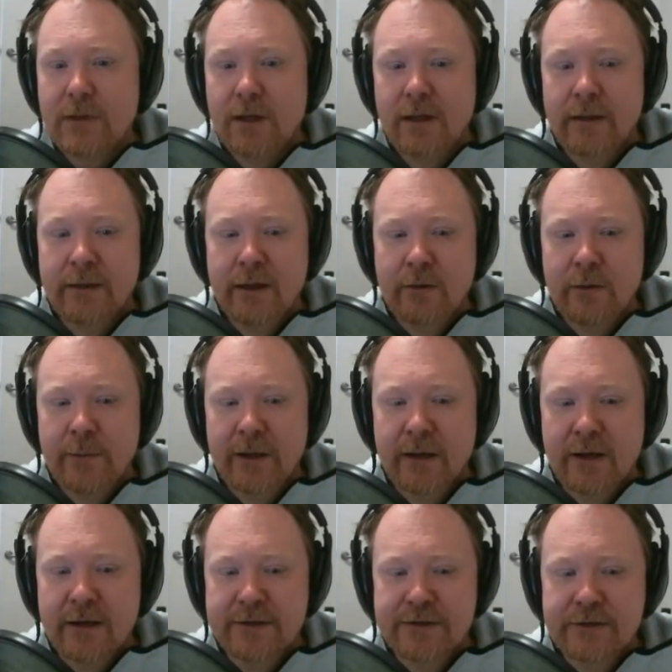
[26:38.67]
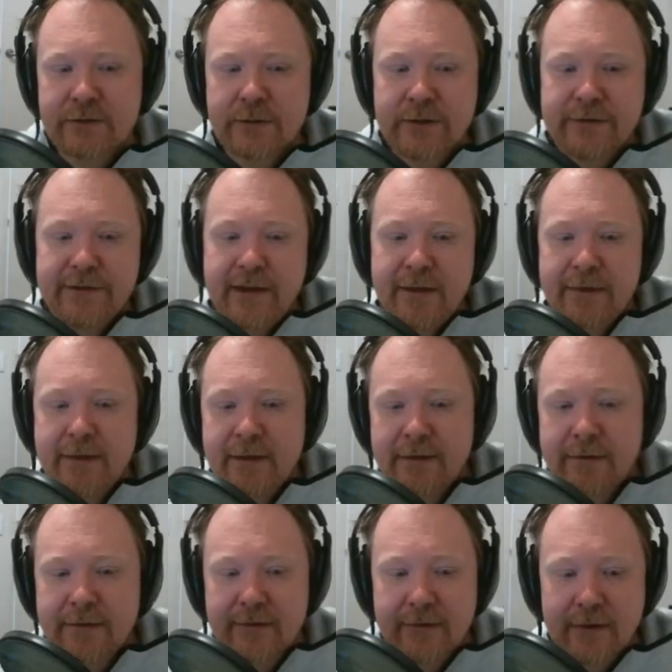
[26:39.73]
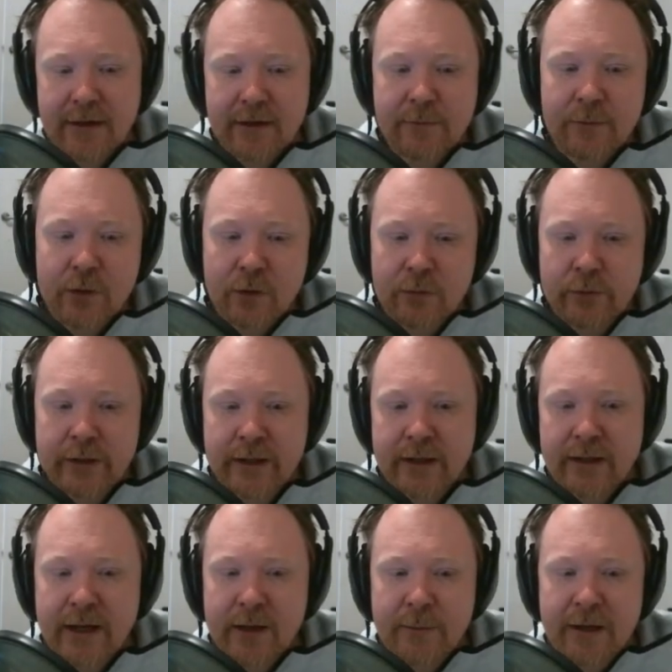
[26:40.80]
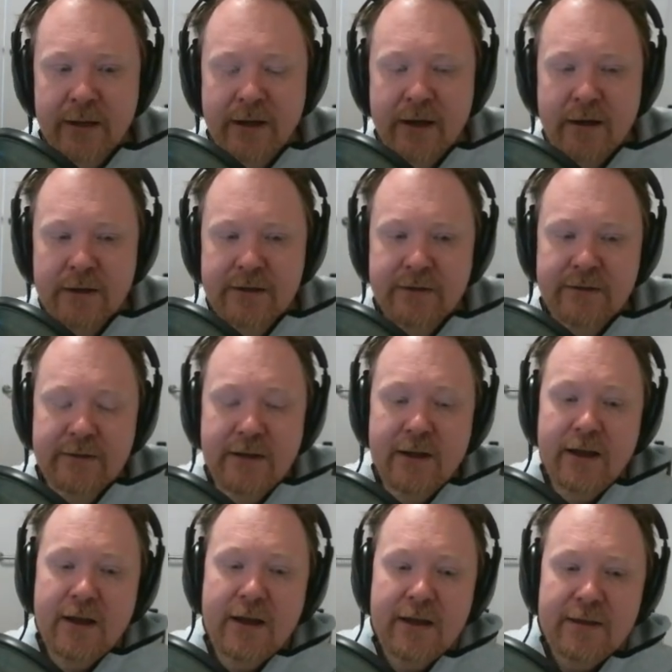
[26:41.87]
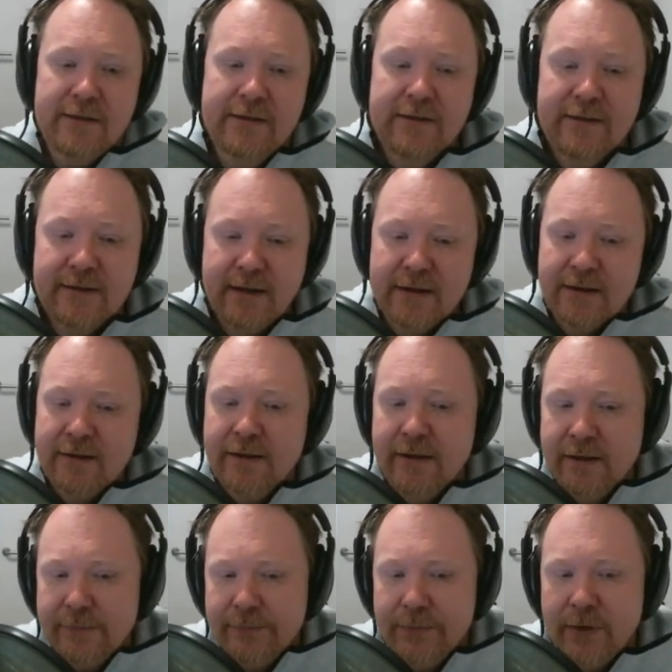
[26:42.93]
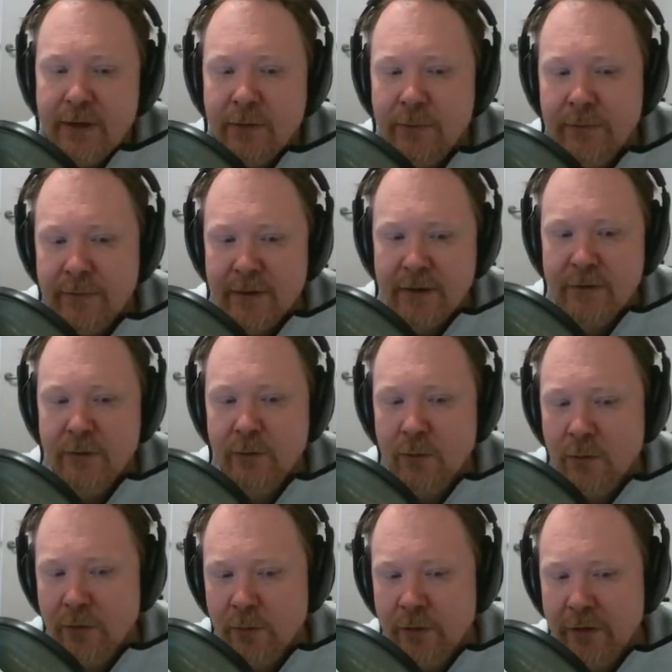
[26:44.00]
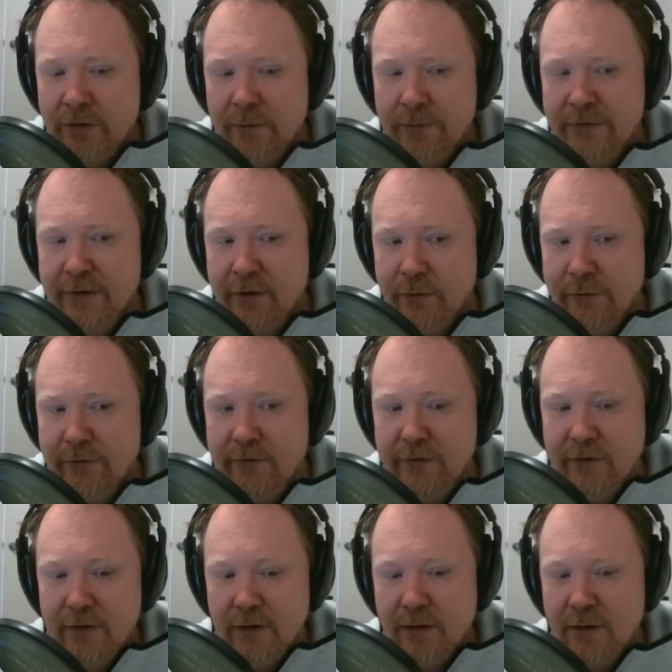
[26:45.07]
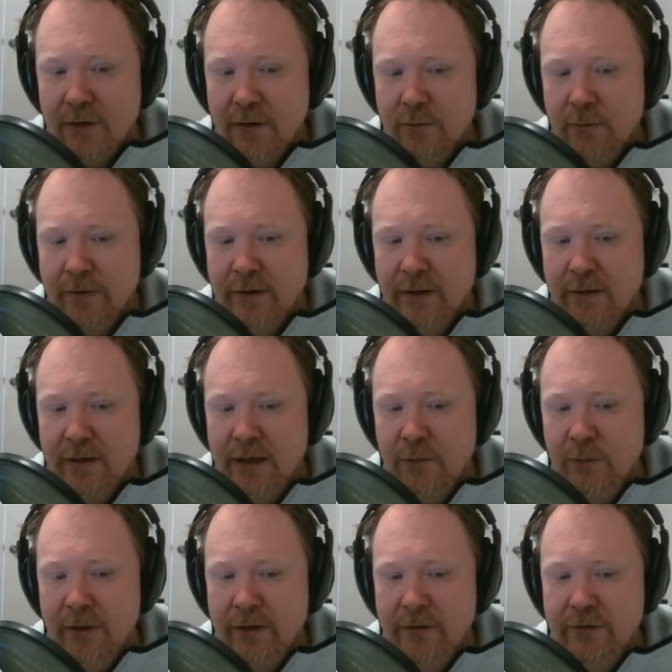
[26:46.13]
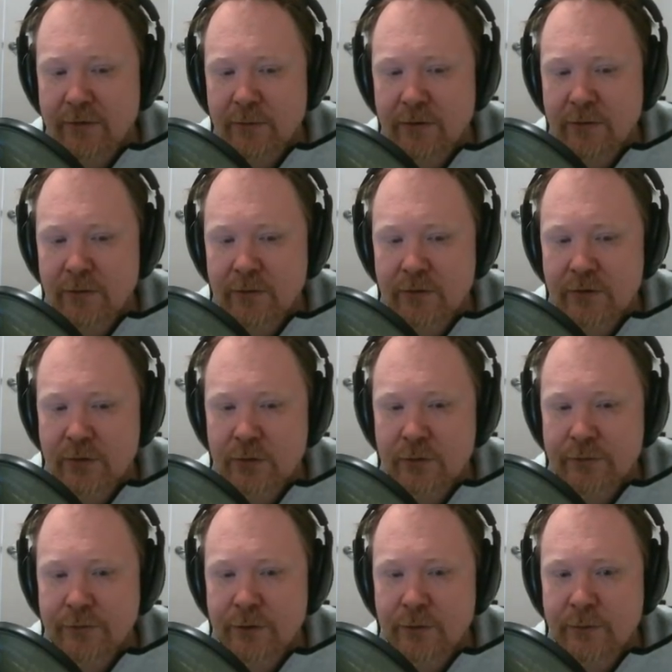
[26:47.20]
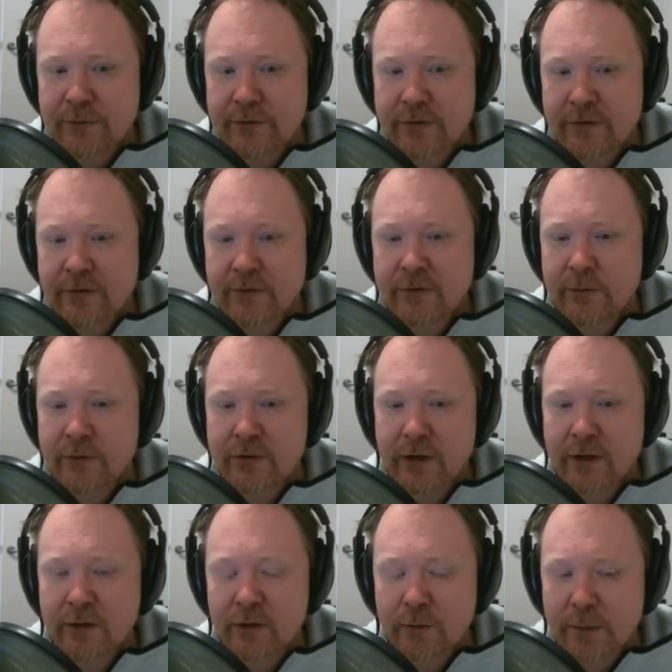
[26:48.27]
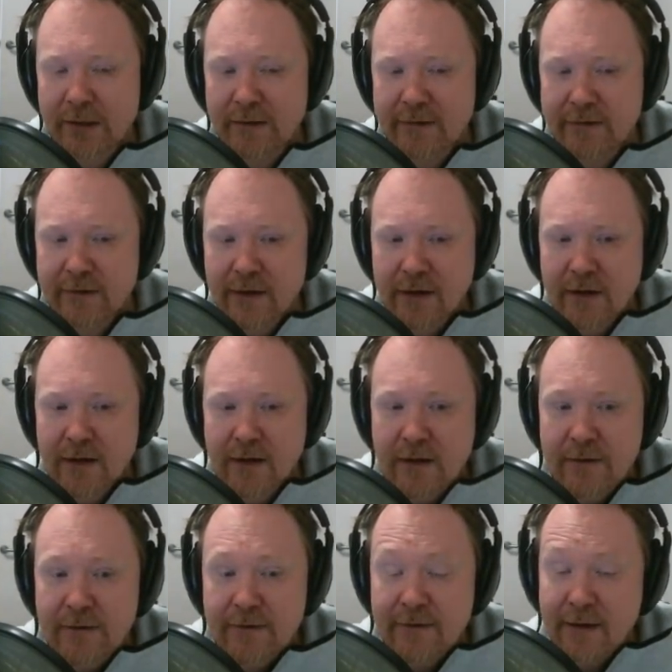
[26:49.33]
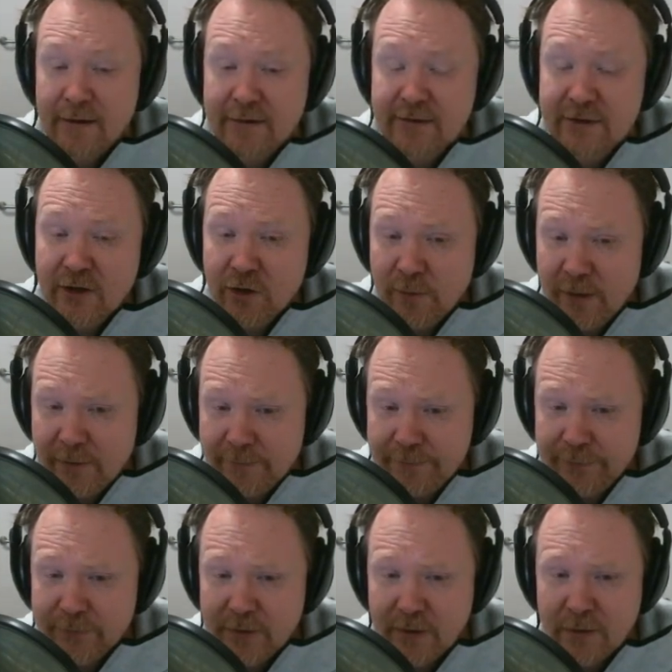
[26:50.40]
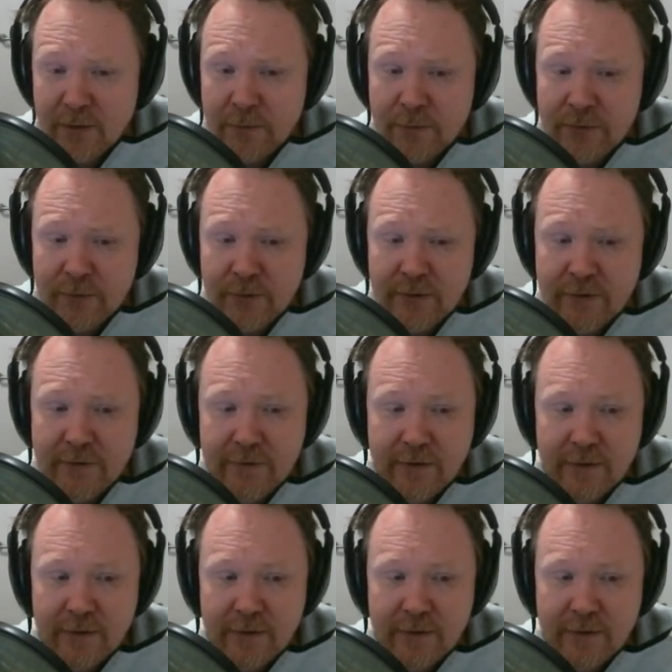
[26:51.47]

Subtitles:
And they were being asked to do insane things like model, rig, and animate characters. This is second year. They do all the work themselves without anyone else. We do short films. This is to a dialogue piece. This is Alex, Jeremy doing this,